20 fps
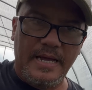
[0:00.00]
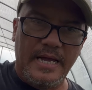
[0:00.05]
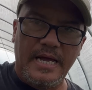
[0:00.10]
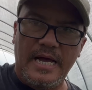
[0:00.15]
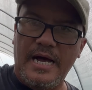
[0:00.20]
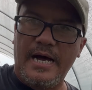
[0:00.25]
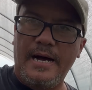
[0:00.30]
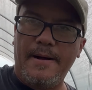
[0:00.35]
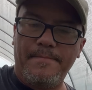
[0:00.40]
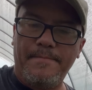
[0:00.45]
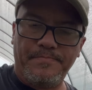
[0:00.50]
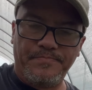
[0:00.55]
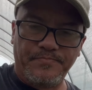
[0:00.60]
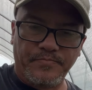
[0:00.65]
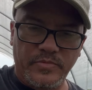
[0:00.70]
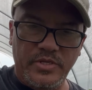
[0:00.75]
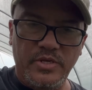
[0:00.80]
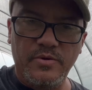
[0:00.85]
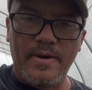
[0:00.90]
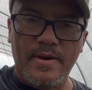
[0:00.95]

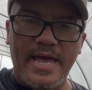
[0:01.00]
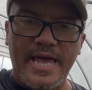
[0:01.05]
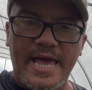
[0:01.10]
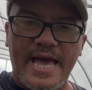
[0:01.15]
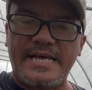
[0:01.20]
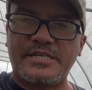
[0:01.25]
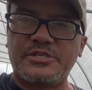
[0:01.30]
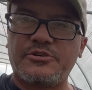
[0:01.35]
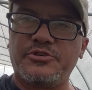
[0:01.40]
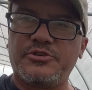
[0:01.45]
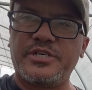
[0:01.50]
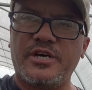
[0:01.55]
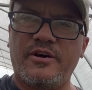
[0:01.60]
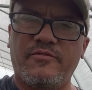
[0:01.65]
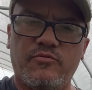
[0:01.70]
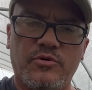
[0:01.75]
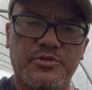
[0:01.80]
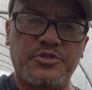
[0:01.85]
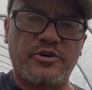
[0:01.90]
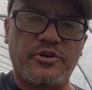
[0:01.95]
you may ask yourself,
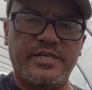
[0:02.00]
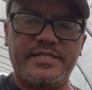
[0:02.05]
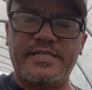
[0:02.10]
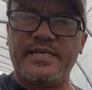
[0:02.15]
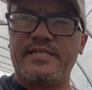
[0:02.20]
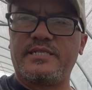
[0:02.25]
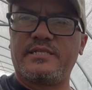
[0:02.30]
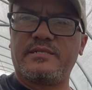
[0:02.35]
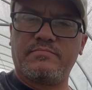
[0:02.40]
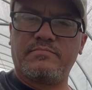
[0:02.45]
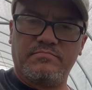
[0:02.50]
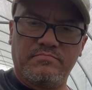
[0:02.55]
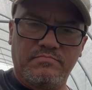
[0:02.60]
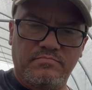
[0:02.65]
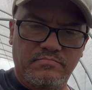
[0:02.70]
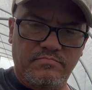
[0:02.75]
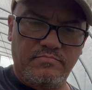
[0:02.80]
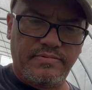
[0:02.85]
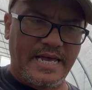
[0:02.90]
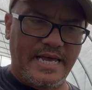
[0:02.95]
well, Tracy, it's
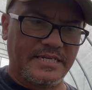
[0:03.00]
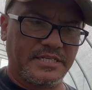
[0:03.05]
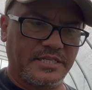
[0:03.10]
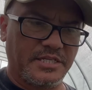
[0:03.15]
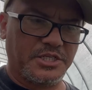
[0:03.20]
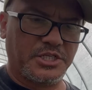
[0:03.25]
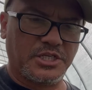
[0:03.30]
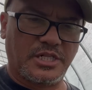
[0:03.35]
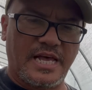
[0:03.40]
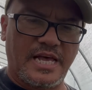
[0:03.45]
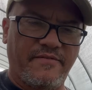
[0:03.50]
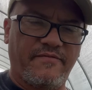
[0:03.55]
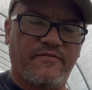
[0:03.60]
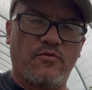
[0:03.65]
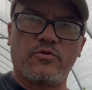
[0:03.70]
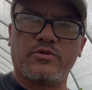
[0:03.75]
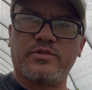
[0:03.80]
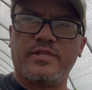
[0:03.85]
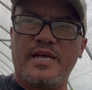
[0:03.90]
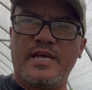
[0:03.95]
past the July
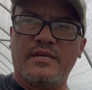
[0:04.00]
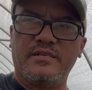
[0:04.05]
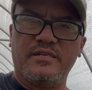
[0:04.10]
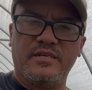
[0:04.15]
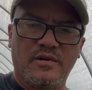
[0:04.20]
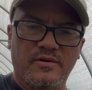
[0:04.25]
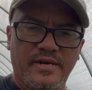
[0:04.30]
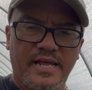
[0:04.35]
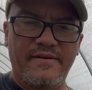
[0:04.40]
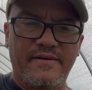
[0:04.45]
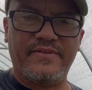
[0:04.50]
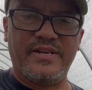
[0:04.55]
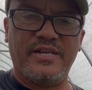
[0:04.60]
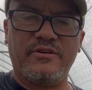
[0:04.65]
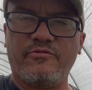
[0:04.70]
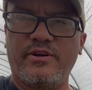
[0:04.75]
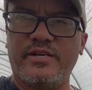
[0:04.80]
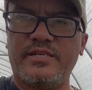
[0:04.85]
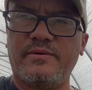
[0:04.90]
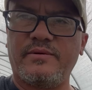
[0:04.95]
4th now and you don't have any
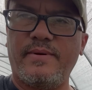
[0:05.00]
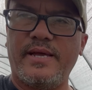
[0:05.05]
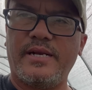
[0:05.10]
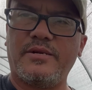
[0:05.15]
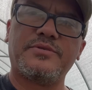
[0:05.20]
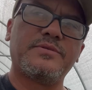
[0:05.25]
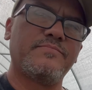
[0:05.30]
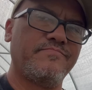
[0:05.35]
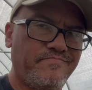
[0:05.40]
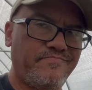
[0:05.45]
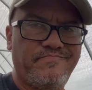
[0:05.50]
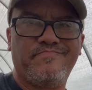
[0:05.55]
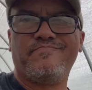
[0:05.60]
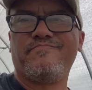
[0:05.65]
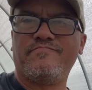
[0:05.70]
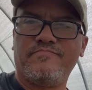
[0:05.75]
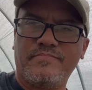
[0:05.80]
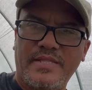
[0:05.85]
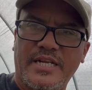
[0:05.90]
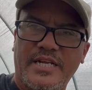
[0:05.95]
red tomatoes.
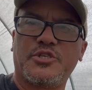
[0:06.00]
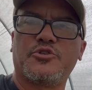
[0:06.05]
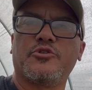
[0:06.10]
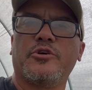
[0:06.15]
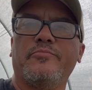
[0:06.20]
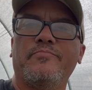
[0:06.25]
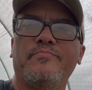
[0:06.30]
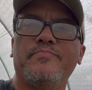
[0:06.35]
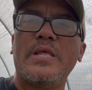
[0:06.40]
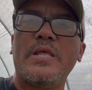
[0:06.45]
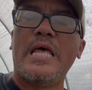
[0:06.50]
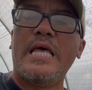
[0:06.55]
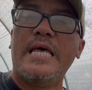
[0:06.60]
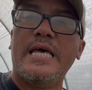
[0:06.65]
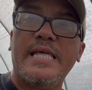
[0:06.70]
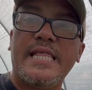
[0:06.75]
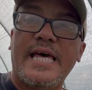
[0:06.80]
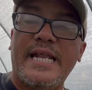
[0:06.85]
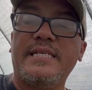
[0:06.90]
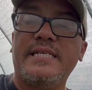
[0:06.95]
That is true.
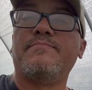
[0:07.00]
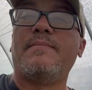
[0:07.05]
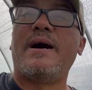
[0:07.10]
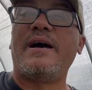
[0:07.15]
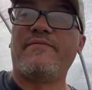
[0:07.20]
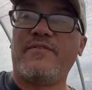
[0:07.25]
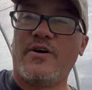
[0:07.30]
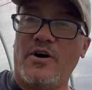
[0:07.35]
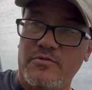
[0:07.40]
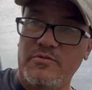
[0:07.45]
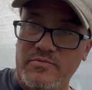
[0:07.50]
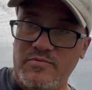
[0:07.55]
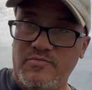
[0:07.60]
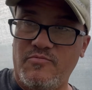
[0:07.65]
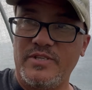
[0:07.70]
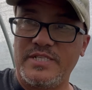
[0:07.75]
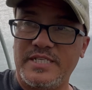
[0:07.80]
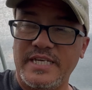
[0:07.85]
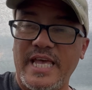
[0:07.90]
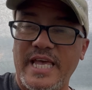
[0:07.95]
That is my fault.
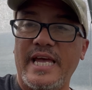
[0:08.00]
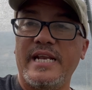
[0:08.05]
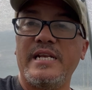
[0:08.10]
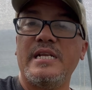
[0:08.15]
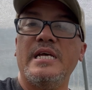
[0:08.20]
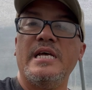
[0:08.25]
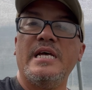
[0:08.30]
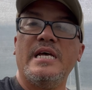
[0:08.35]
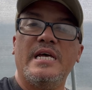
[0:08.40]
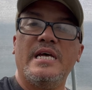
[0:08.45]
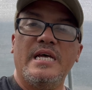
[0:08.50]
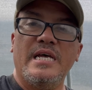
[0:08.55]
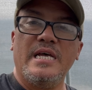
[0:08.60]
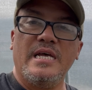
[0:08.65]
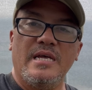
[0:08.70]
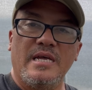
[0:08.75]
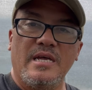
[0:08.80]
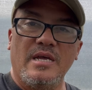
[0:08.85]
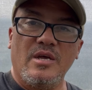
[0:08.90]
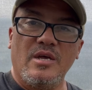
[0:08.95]
Once again,
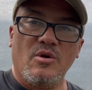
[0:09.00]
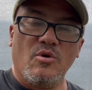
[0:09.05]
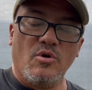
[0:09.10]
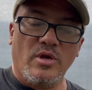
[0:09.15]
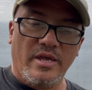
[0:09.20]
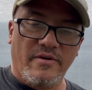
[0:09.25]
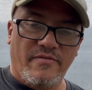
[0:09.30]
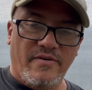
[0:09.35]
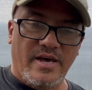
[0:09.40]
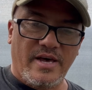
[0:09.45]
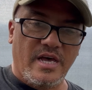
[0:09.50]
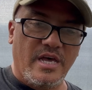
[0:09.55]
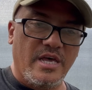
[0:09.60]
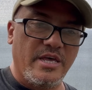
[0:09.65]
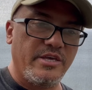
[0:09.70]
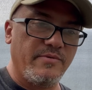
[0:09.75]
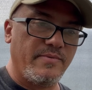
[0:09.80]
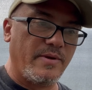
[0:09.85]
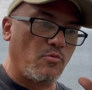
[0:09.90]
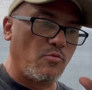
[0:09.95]
if
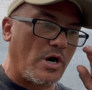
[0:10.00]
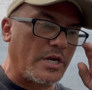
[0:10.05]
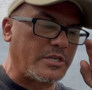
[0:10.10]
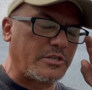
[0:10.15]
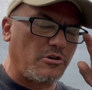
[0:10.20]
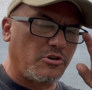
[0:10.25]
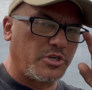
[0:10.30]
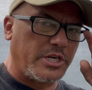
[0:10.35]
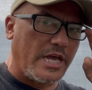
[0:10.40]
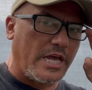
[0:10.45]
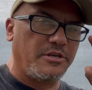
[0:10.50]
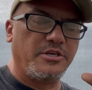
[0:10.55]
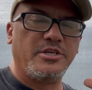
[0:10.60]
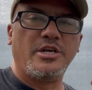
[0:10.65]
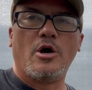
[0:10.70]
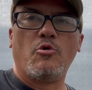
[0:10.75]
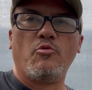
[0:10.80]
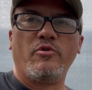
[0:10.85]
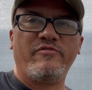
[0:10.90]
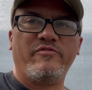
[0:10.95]
you've been watching our channel, you
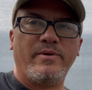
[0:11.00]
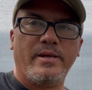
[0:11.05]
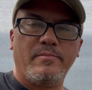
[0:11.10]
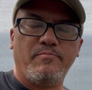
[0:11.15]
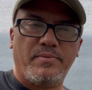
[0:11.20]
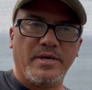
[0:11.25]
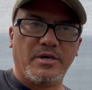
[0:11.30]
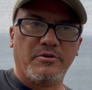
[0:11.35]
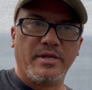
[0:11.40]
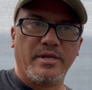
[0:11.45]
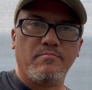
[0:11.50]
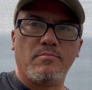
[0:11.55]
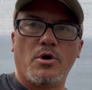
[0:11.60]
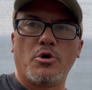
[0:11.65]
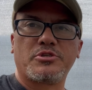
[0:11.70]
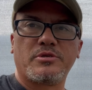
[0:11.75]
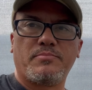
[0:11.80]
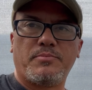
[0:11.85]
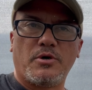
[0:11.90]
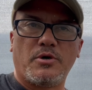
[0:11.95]
know we've been building
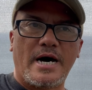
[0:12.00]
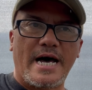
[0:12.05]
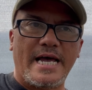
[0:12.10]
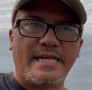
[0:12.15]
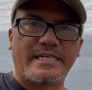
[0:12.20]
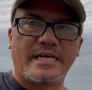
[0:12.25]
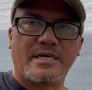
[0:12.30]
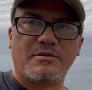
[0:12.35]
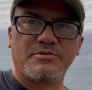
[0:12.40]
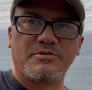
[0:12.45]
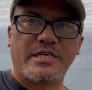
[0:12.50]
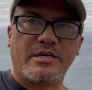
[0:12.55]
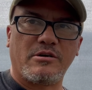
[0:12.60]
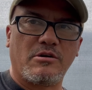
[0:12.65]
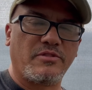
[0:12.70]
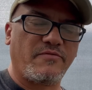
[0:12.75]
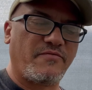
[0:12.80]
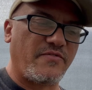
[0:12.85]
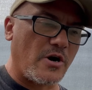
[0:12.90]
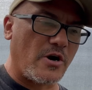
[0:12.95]
multiple high tunnels here on
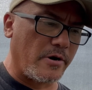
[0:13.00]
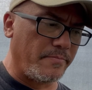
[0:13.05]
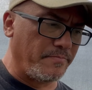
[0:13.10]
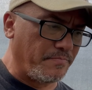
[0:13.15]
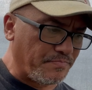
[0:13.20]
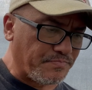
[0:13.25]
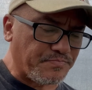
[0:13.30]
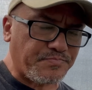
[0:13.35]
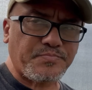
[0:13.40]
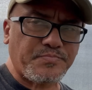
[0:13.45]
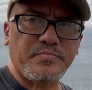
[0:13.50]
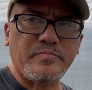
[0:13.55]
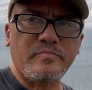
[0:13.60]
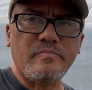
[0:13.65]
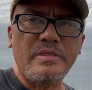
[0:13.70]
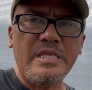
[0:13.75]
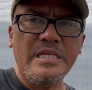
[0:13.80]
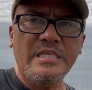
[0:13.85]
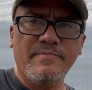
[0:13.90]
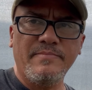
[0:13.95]
the farm.
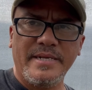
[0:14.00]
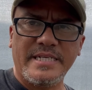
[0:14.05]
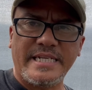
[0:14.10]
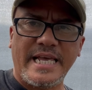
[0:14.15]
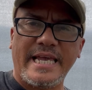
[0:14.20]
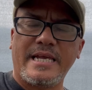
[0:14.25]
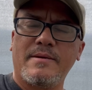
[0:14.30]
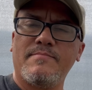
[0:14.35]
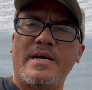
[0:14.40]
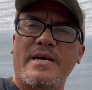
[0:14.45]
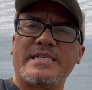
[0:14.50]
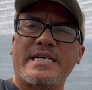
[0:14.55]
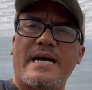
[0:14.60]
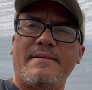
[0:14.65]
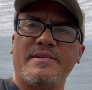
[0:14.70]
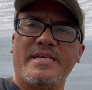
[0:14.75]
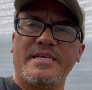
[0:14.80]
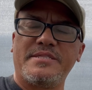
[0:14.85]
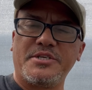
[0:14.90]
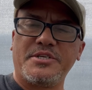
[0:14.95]
It's been taking my time
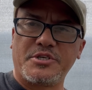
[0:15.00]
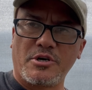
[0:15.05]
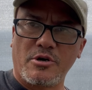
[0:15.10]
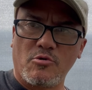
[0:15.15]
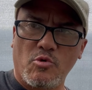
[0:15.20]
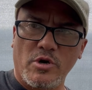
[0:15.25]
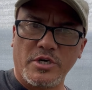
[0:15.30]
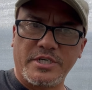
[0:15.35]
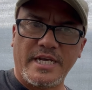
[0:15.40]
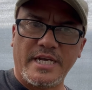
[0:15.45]
to get the dirt work